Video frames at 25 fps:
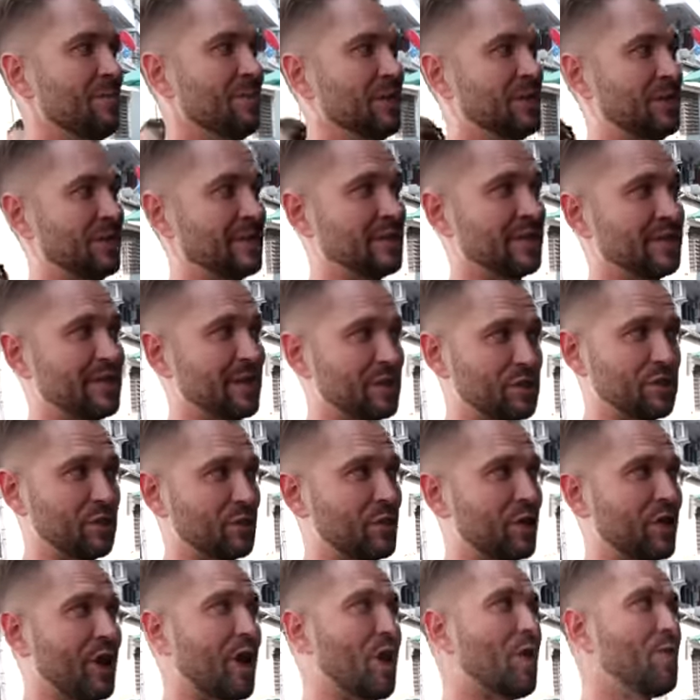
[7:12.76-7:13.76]
Which is a dish you
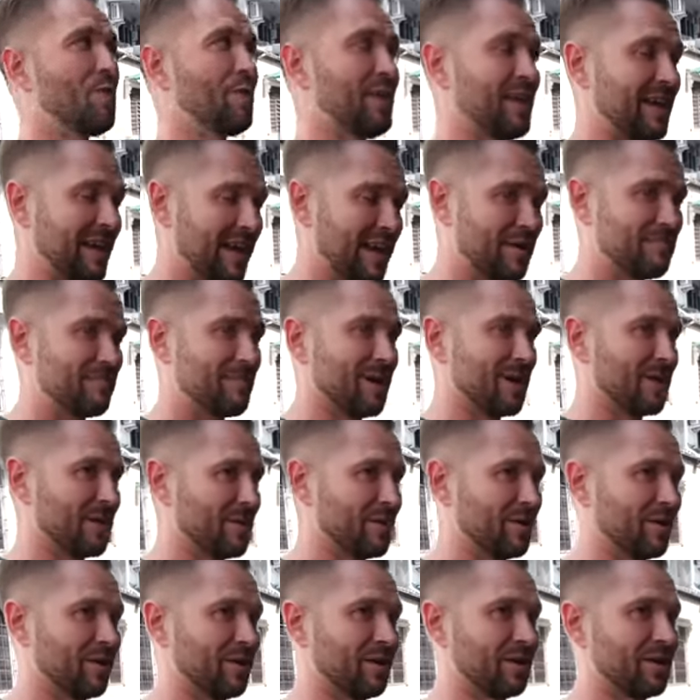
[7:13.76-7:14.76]
can only get in
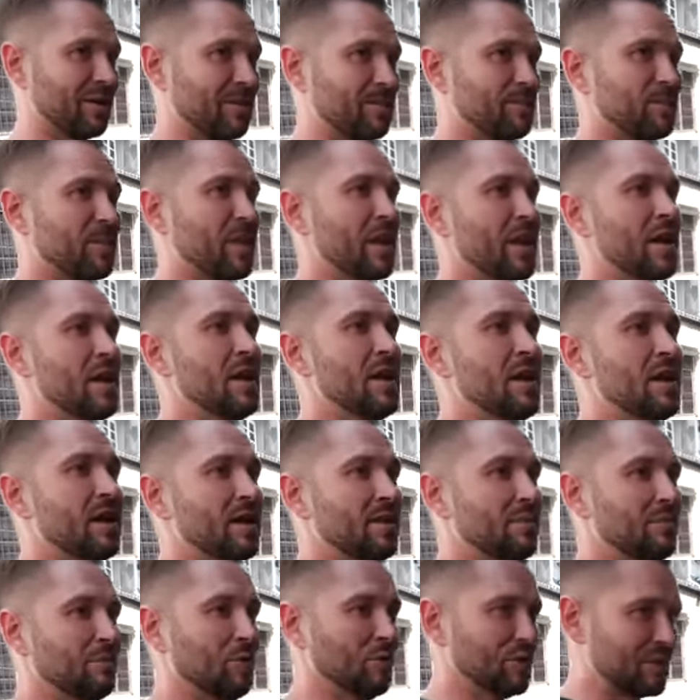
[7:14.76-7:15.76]
Bangkok. Okay.
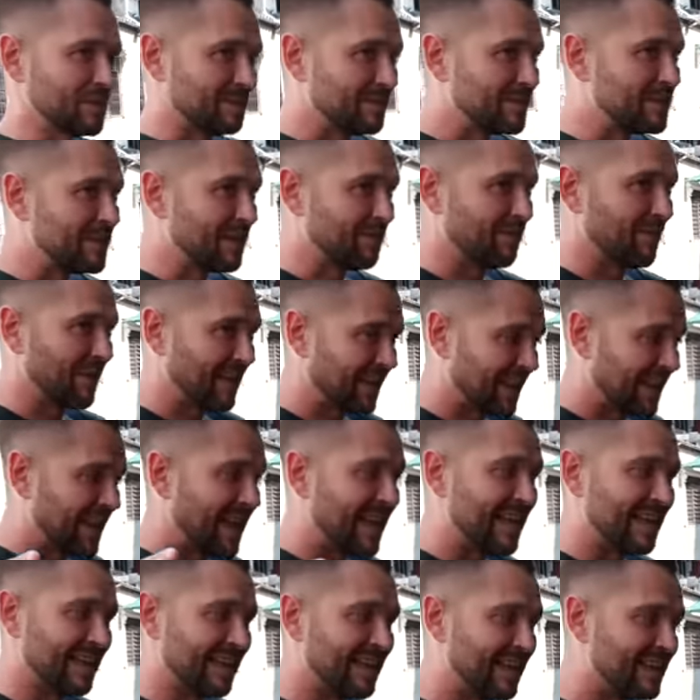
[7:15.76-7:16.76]
More specifically
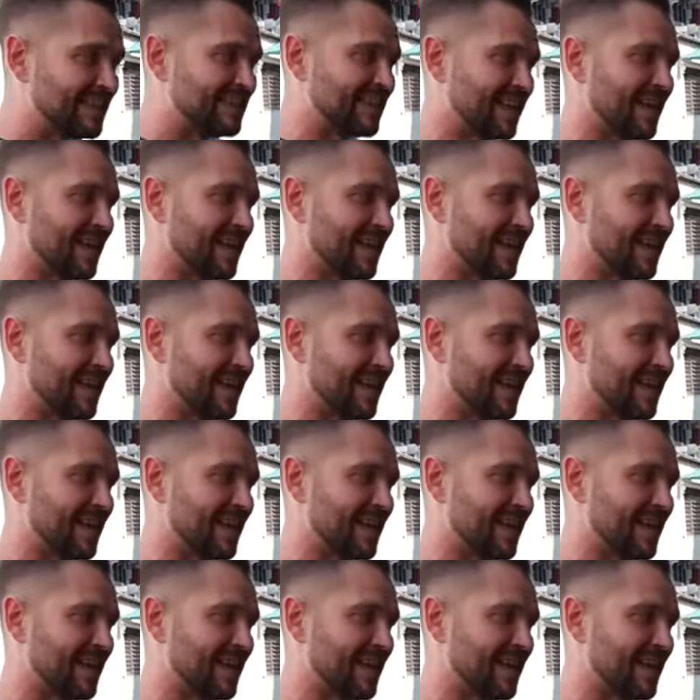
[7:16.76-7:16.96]
in this